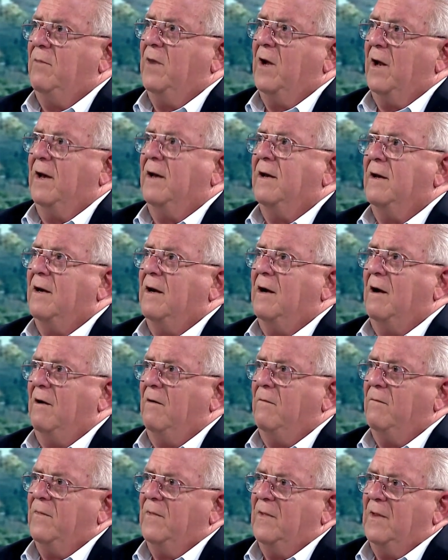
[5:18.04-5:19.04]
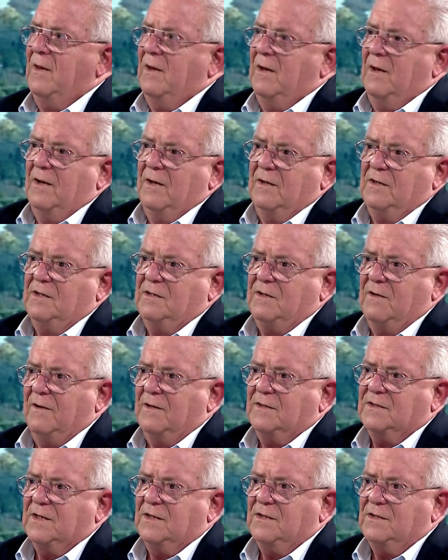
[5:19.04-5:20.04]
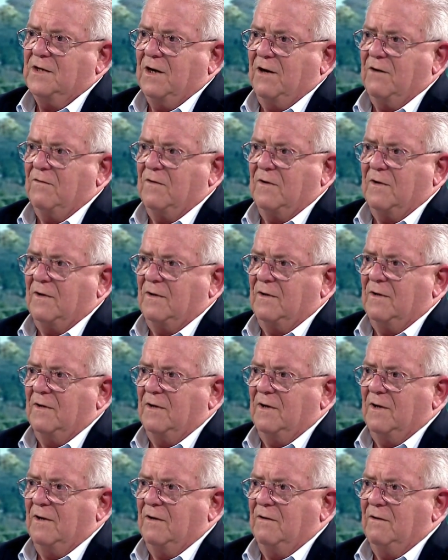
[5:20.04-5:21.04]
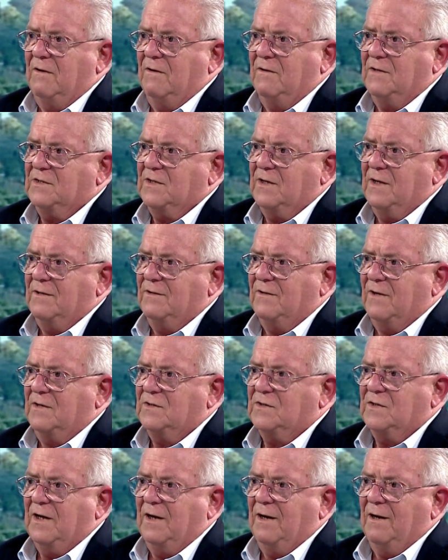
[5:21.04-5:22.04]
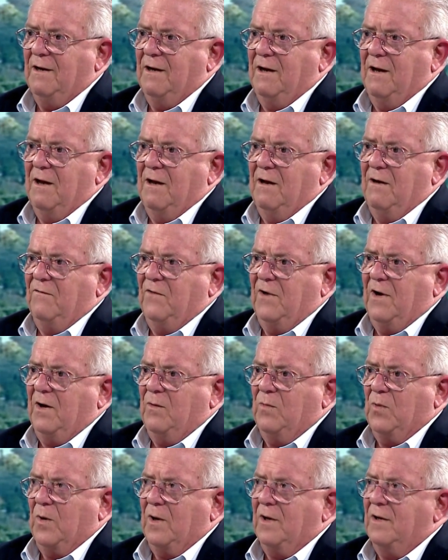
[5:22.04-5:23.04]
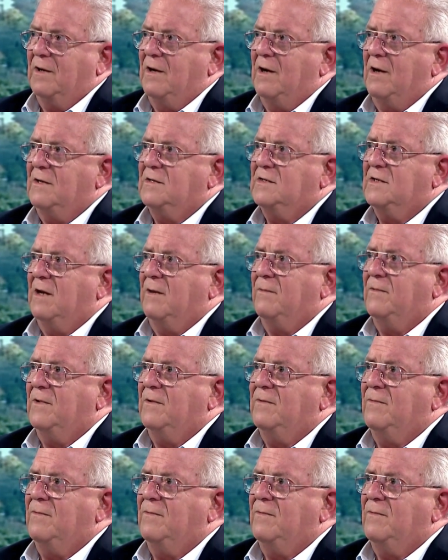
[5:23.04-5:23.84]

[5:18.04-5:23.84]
But deterrence in general, it's an interesting, very important concept.